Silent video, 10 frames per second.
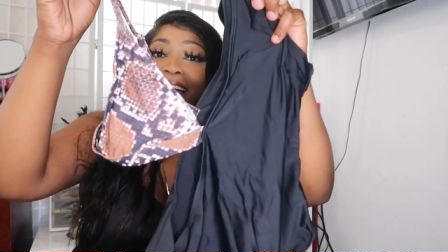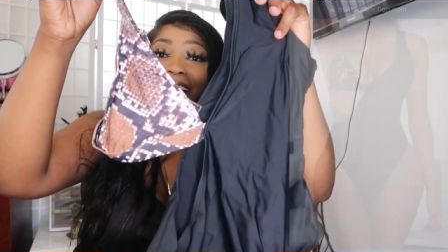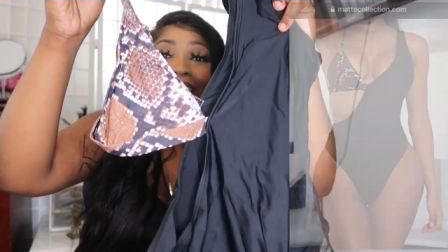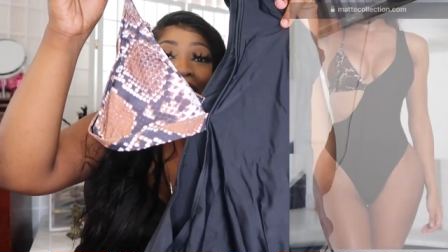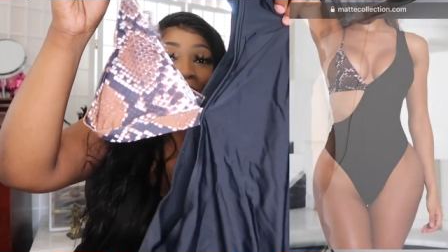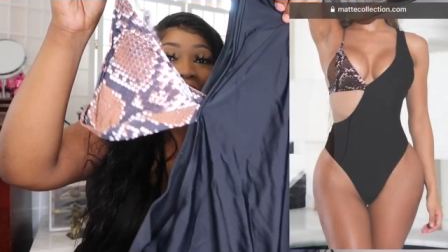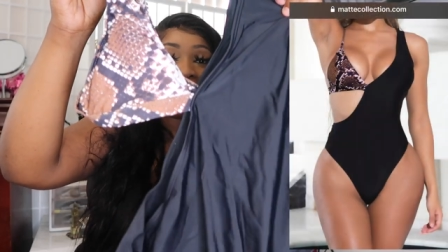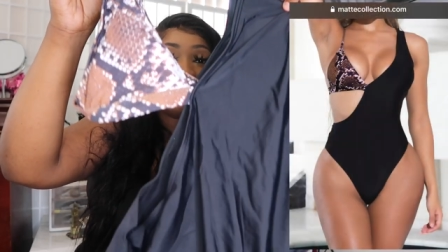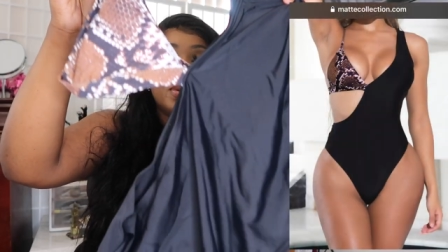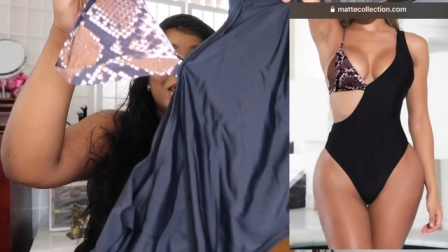i can't
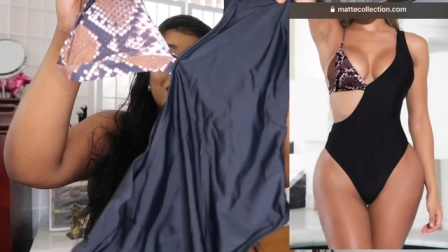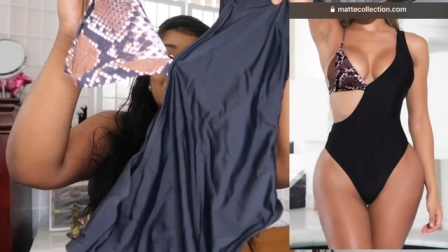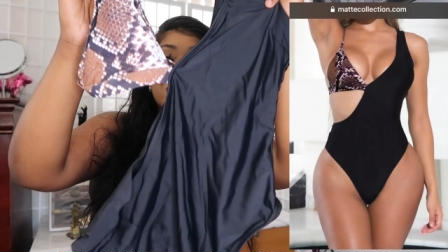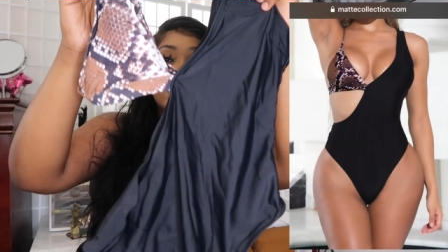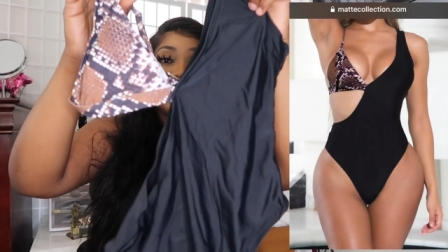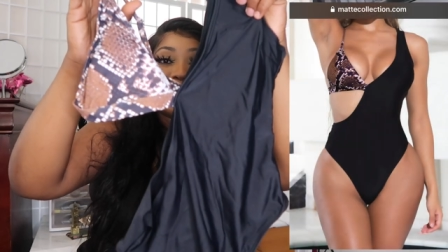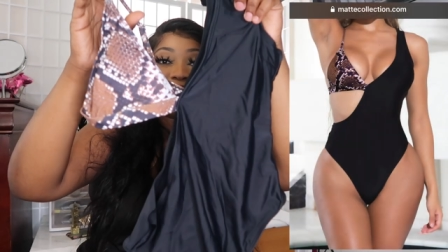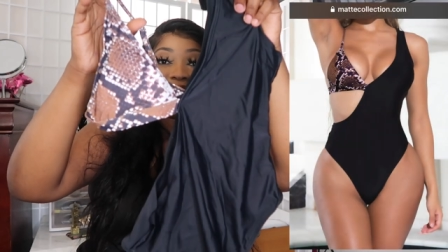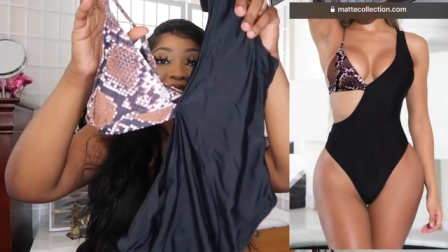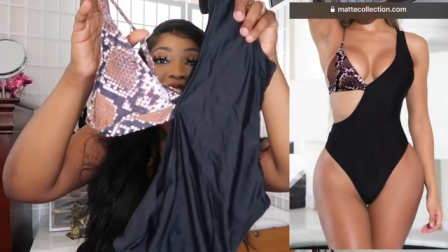wait to put this
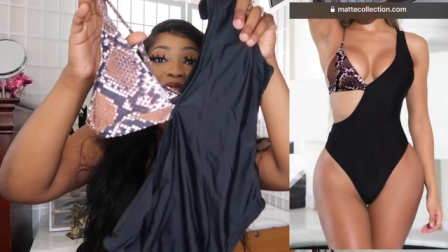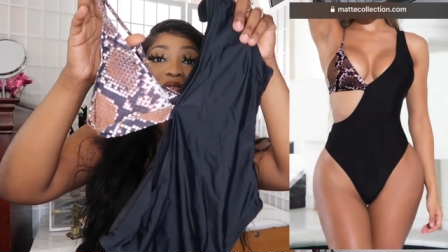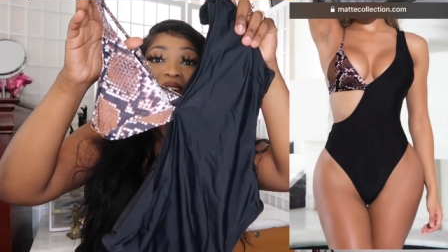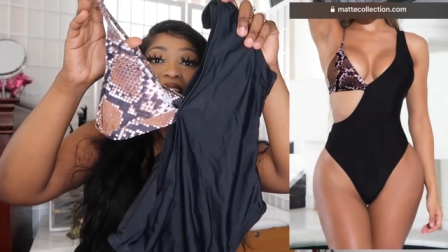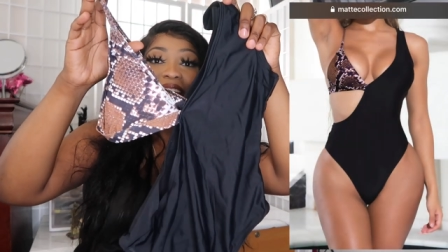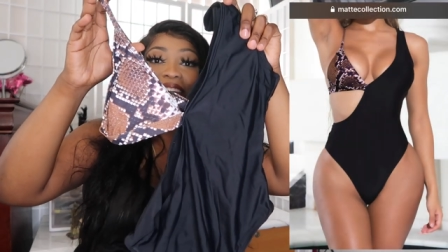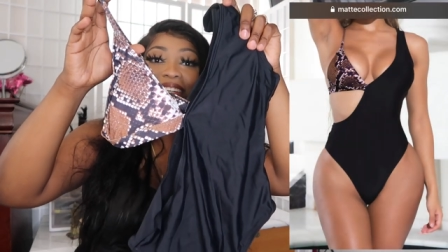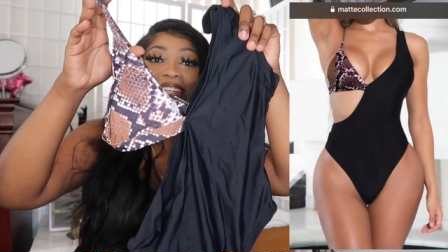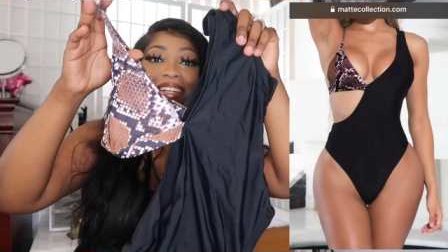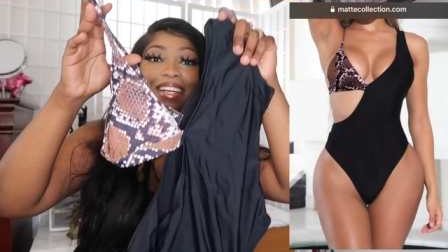on this is
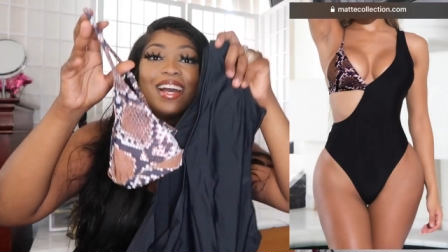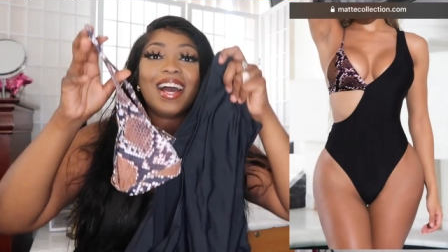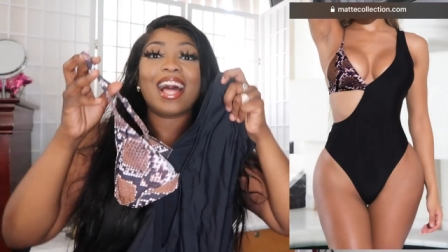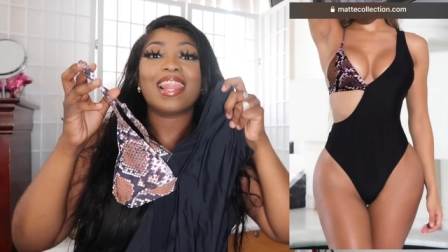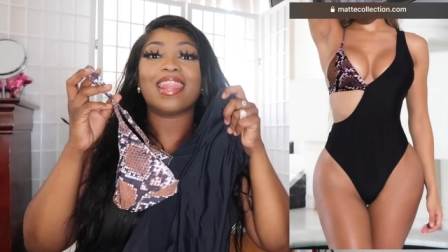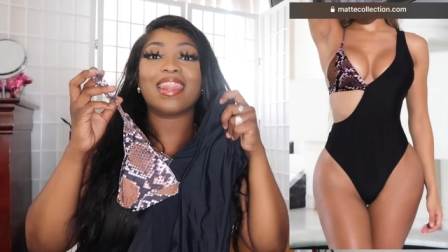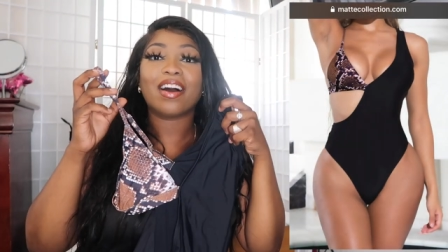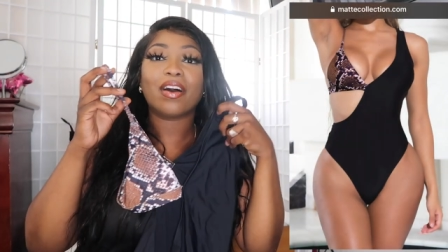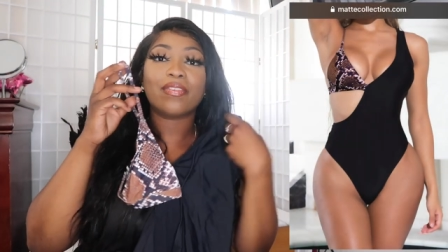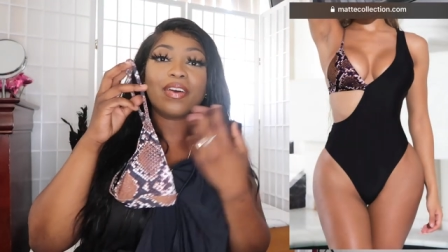fire i
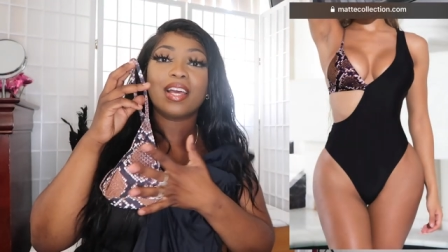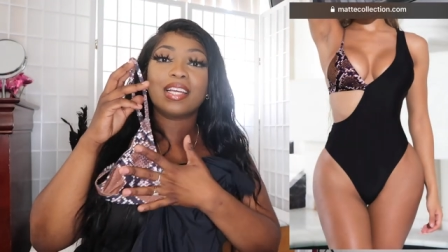love